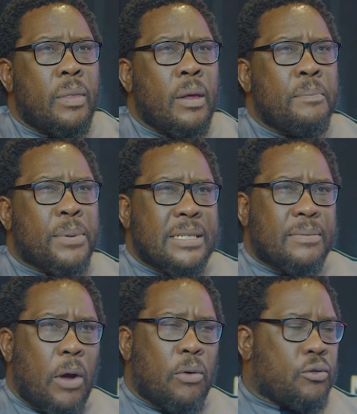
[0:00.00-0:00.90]
Prince
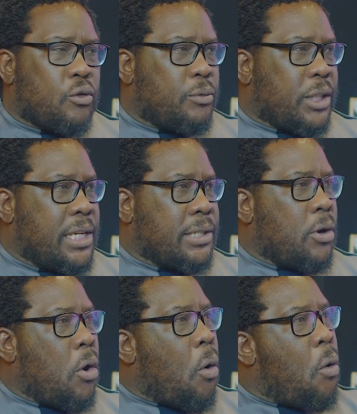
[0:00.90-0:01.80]
Mangosuthu Buthelezi
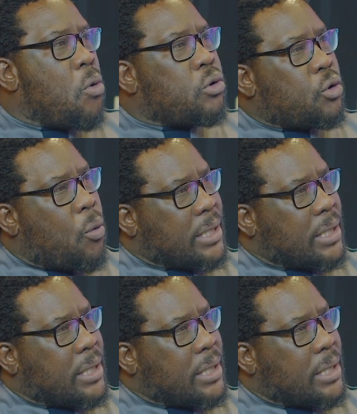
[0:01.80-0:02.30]
who, towards